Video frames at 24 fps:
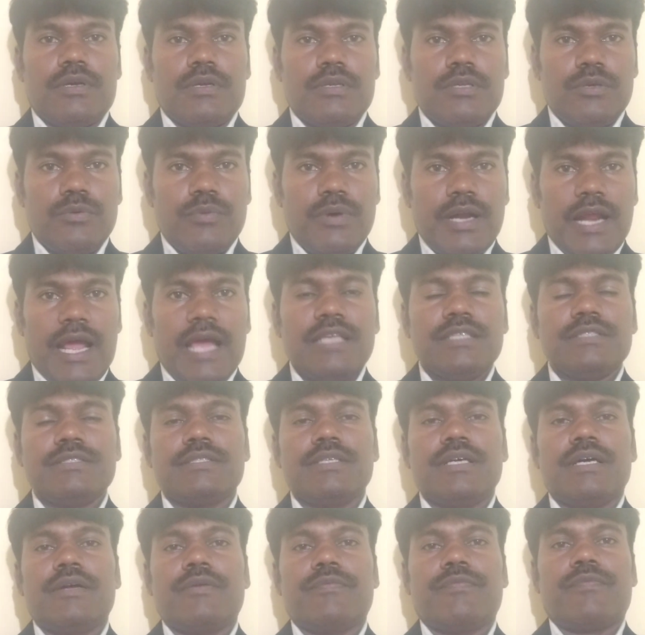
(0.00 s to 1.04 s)
your
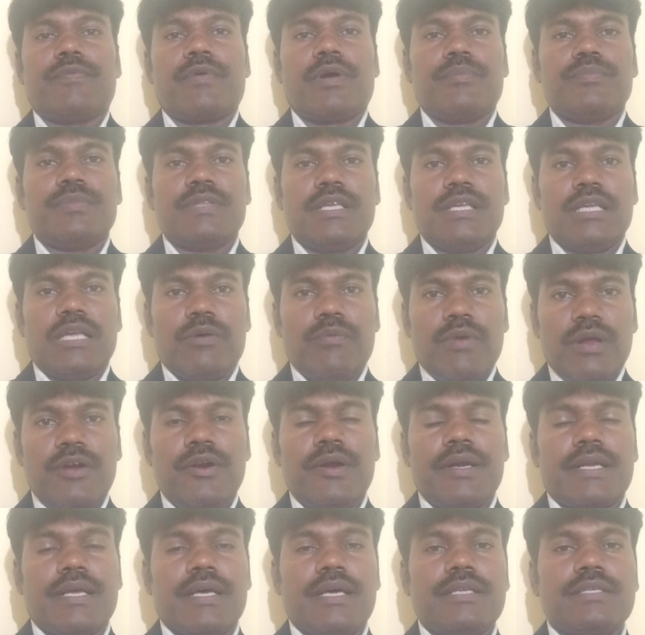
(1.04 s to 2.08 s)
answer from the
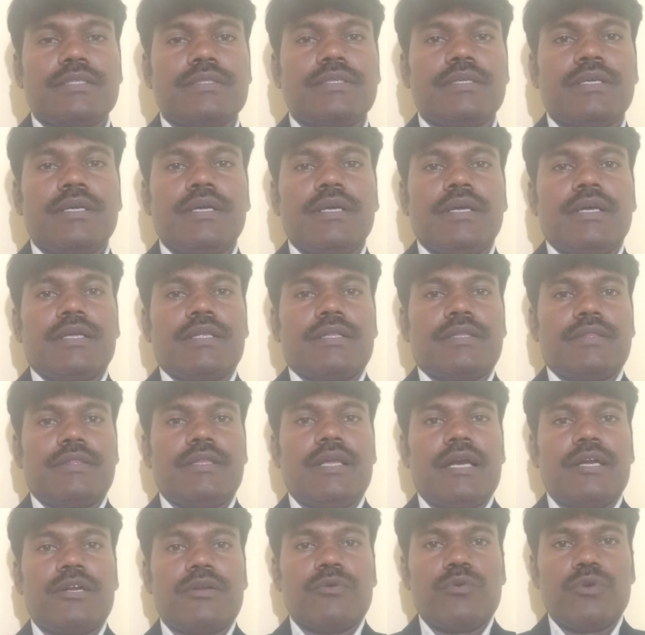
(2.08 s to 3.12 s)
evaluators,
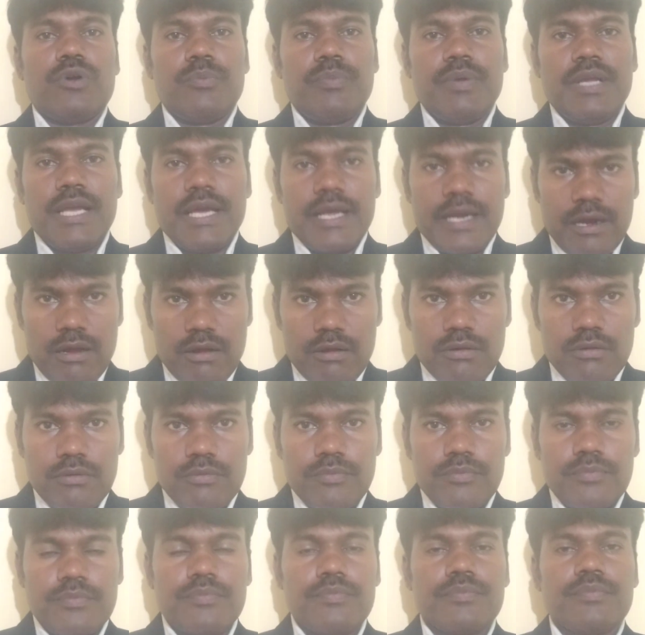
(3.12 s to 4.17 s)
that would be a wrong.
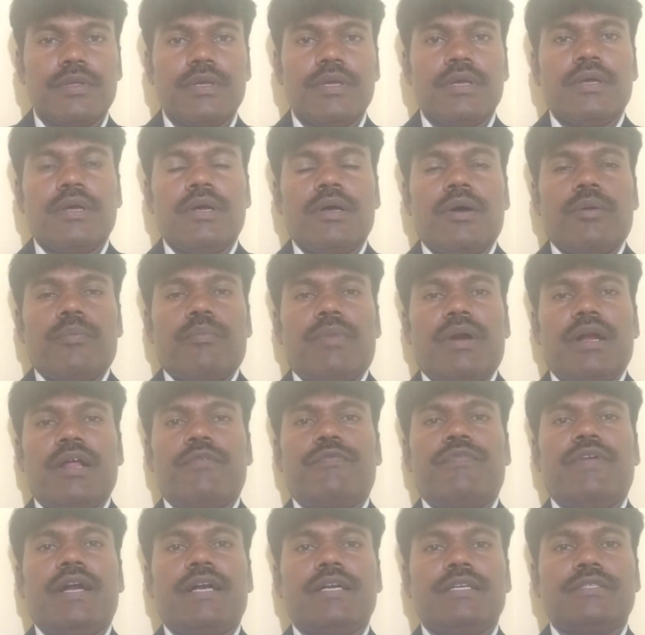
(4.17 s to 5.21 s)
My dear
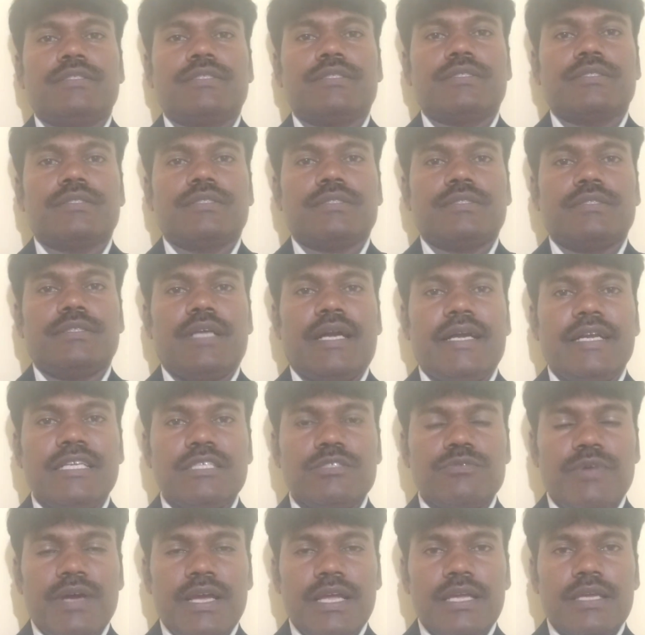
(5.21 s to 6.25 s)
friends, that
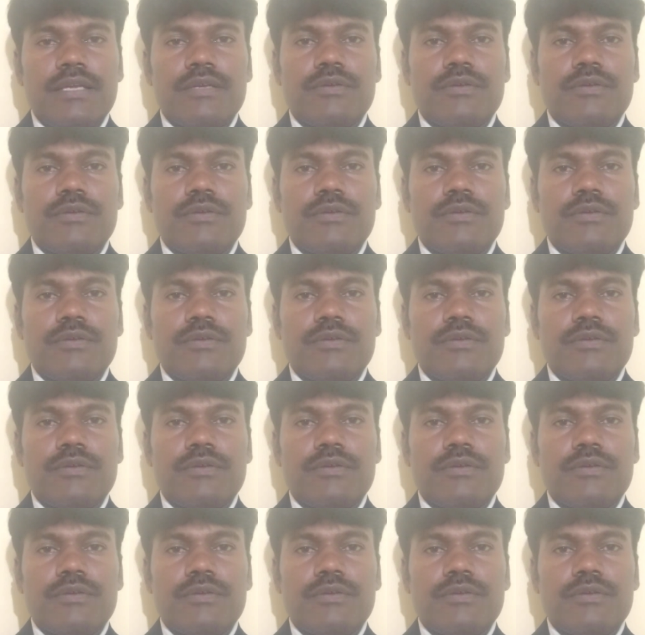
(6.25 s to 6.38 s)
is why